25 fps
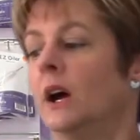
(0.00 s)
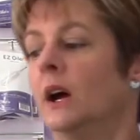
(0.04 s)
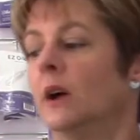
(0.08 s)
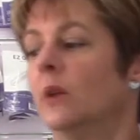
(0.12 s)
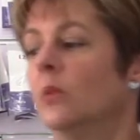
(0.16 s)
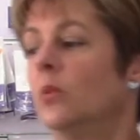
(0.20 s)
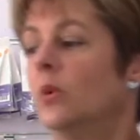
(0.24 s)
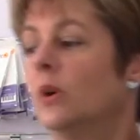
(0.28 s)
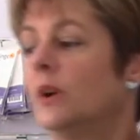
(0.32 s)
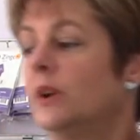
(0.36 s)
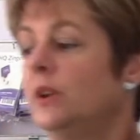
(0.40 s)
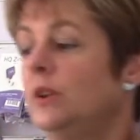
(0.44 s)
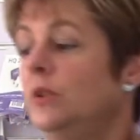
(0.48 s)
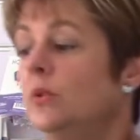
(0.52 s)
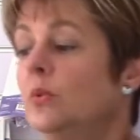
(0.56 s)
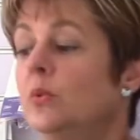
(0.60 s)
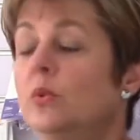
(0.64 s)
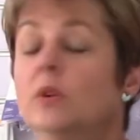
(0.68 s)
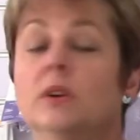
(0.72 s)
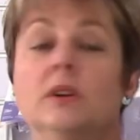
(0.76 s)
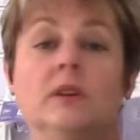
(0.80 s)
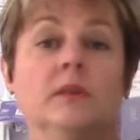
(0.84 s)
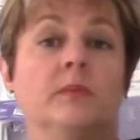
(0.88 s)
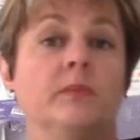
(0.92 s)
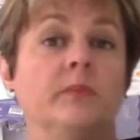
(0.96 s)
What you
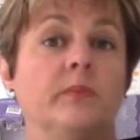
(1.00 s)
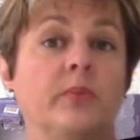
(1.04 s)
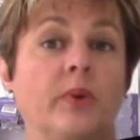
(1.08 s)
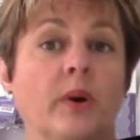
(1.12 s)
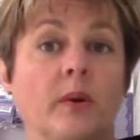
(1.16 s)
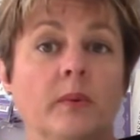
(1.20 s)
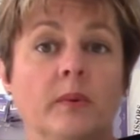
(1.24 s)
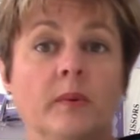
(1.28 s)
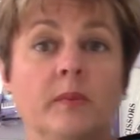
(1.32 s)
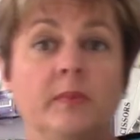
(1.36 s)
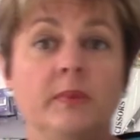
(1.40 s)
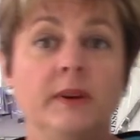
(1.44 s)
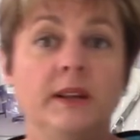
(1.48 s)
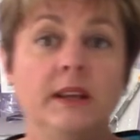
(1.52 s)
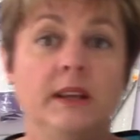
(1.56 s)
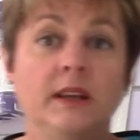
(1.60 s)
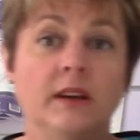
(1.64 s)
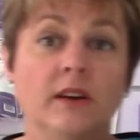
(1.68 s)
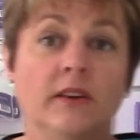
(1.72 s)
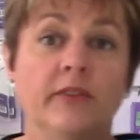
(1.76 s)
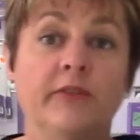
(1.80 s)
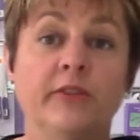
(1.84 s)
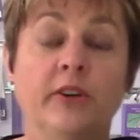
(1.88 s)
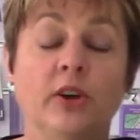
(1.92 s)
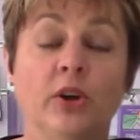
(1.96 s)
will probably
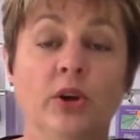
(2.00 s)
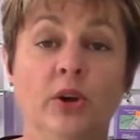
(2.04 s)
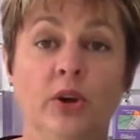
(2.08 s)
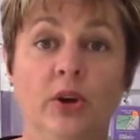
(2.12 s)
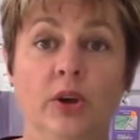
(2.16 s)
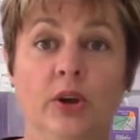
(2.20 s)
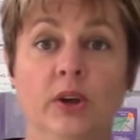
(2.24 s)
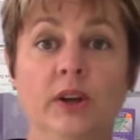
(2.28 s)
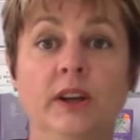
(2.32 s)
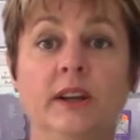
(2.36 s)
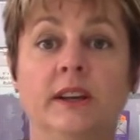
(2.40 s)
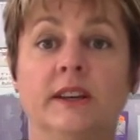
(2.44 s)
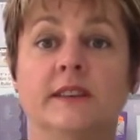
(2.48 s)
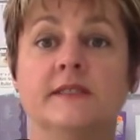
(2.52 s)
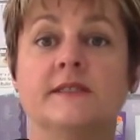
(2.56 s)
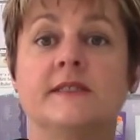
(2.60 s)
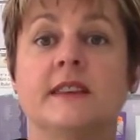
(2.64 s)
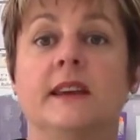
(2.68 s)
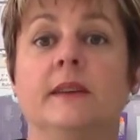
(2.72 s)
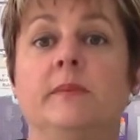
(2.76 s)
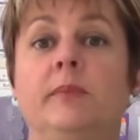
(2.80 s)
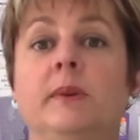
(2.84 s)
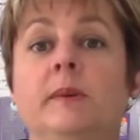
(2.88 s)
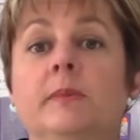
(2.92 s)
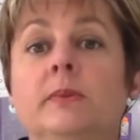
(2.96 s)
have heard is
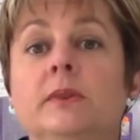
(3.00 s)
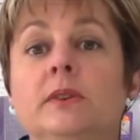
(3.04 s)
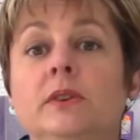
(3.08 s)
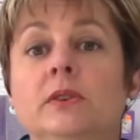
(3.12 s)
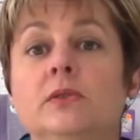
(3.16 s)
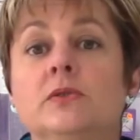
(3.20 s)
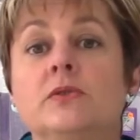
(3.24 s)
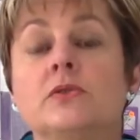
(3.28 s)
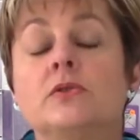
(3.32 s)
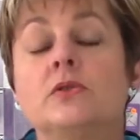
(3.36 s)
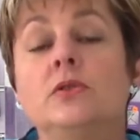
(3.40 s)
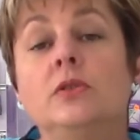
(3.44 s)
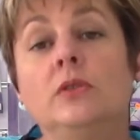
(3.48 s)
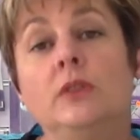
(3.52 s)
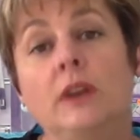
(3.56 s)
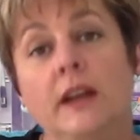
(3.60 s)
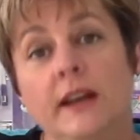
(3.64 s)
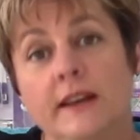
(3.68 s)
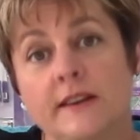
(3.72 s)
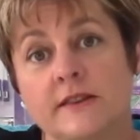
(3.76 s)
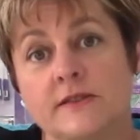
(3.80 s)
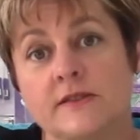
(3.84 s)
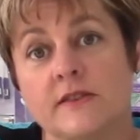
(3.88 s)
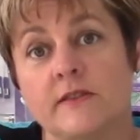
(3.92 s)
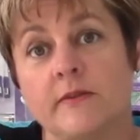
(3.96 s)
that people use 2
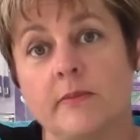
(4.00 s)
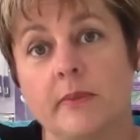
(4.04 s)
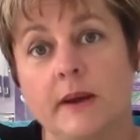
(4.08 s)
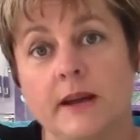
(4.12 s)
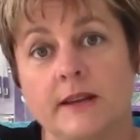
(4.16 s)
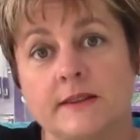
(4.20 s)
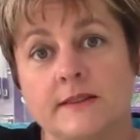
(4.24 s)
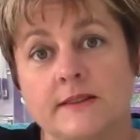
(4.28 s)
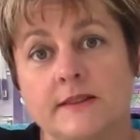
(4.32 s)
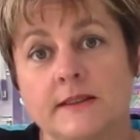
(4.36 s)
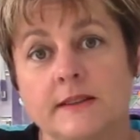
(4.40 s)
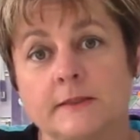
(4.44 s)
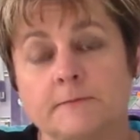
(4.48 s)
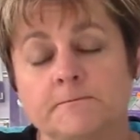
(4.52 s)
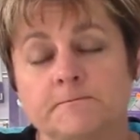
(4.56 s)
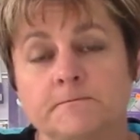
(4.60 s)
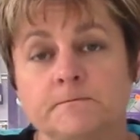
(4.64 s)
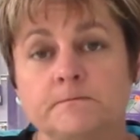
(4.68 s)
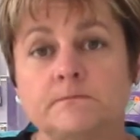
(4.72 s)
layers of batting.